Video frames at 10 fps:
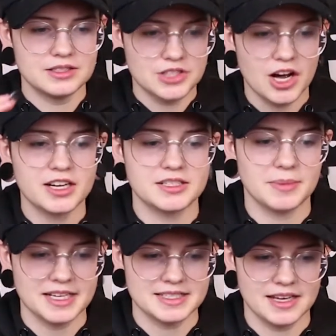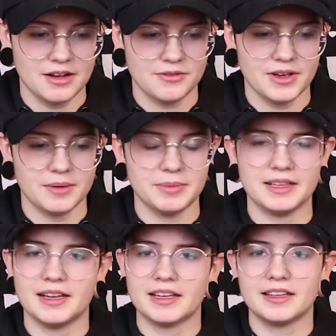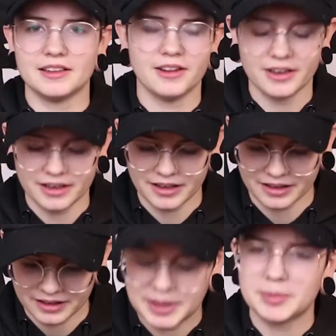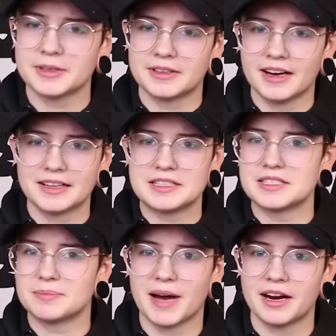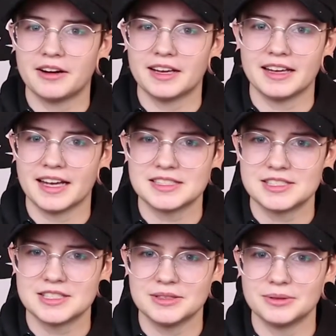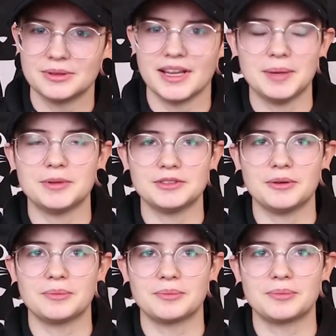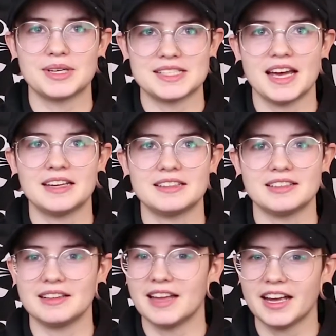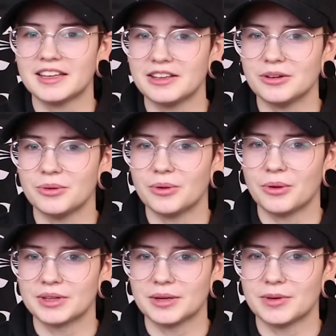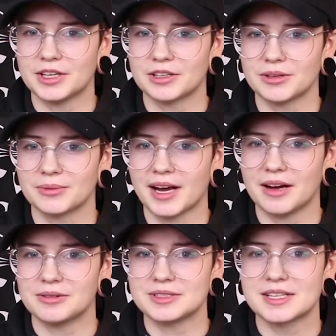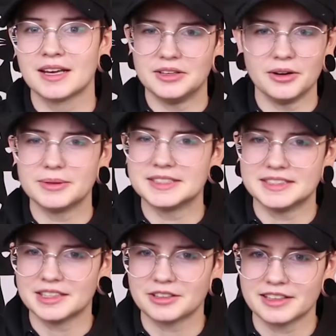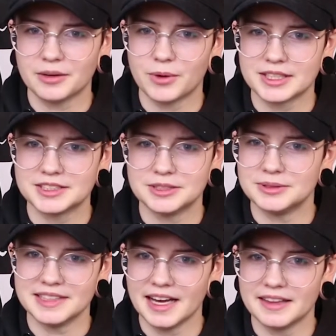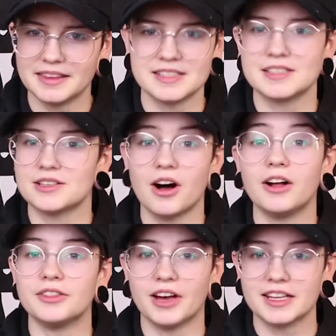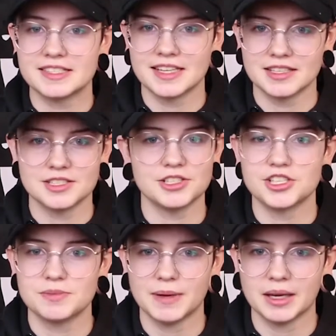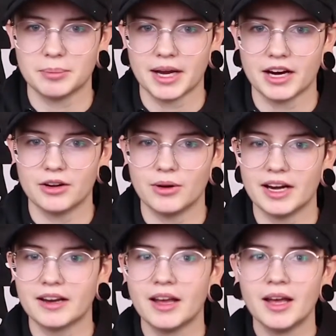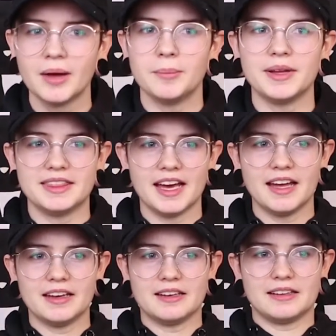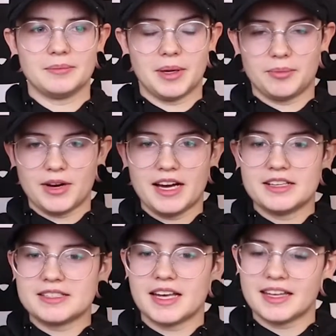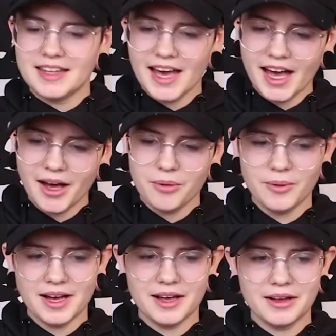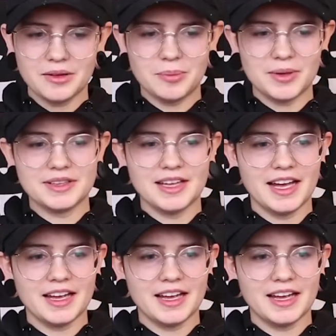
talk to myself and be like, Kilara, people are not conspiring against you. People don't pretend to like you only when you're around. No one secretly wants you dead. This is all nonsense. You're just being paranoid. But then my brain is like, yeah, well, but